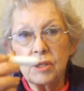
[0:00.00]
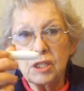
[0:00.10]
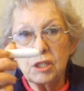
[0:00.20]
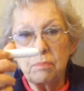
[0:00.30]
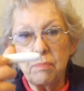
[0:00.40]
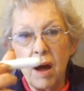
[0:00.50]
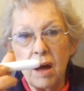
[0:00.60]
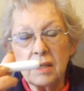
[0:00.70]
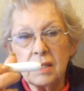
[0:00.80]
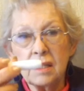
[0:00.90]
was
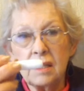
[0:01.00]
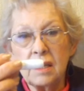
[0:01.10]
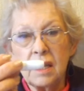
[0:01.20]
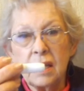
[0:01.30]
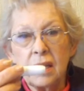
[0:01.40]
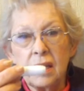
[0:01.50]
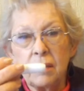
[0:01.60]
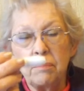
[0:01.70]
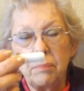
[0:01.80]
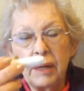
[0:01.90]
Spartan,
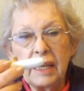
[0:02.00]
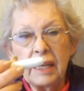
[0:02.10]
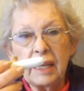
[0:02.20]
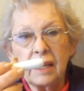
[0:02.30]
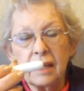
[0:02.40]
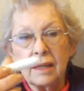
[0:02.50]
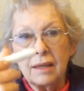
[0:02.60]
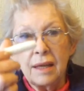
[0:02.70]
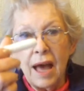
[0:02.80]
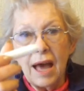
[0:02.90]
bleak,
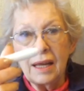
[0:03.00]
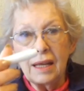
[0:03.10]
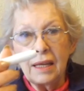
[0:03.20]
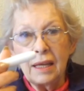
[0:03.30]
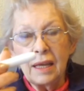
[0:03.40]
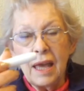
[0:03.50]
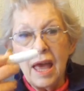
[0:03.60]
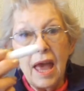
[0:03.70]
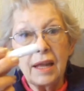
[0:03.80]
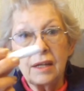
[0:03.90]
ugly,
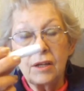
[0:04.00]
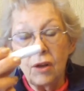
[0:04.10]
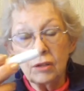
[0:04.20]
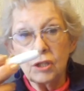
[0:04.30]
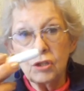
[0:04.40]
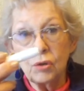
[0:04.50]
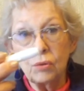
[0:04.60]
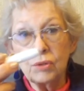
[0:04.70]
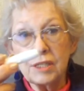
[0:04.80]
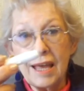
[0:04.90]
and not at
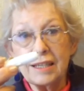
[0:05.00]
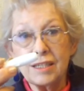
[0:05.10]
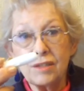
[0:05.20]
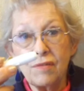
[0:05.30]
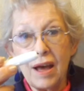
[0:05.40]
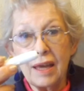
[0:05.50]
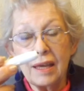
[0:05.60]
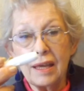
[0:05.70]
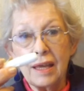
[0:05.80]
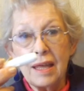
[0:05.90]
all satisfying.
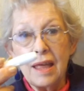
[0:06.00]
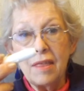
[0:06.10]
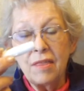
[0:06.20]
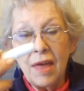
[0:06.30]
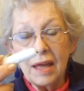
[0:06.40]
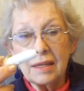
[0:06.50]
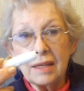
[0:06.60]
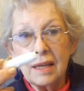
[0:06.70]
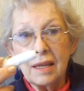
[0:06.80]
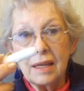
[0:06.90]
That
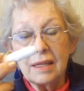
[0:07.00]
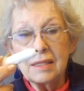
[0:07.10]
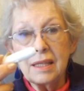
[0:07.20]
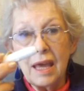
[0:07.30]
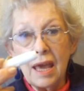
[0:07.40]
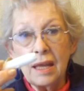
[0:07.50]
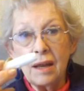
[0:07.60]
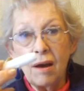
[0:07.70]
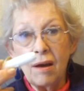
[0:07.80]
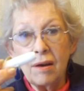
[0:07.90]
is the
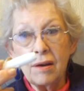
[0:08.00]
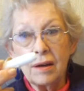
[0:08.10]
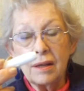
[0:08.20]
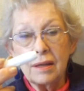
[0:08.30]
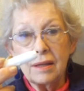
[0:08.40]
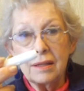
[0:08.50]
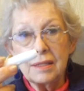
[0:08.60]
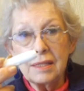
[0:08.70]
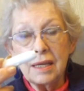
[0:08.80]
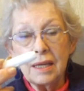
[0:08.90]

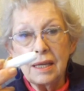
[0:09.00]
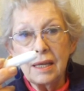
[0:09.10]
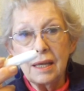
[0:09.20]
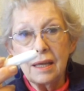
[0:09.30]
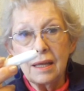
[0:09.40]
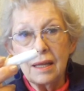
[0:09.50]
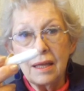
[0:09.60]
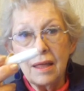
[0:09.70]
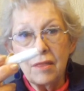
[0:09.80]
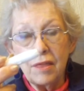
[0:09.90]
NRT
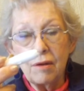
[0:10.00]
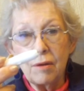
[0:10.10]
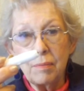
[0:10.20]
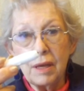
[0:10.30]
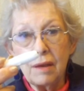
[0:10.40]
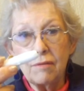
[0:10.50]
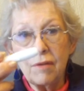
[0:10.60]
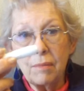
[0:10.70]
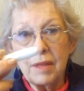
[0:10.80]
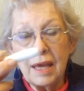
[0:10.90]
therapy
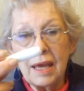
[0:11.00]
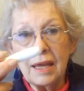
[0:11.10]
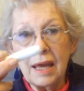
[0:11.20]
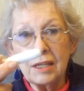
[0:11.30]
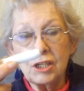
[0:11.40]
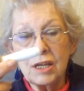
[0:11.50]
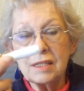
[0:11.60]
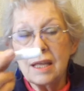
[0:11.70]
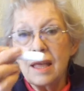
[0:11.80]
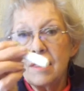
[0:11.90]
from the
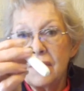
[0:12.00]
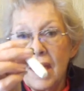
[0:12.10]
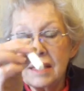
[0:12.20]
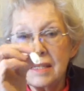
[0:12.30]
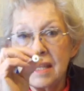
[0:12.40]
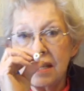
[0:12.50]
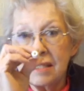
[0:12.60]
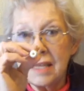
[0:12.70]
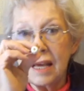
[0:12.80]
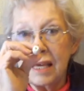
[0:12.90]
NHS. That's their
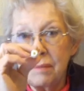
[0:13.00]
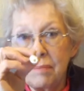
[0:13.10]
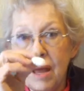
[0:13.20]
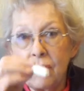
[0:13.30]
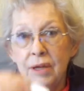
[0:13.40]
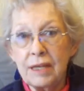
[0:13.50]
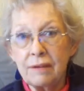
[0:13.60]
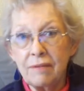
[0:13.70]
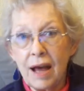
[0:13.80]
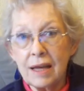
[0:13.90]
sucky blowy
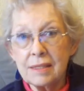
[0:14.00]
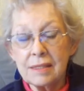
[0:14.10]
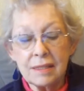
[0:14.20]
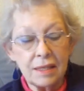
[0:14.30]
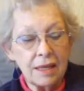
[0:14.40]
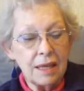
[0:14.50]
device.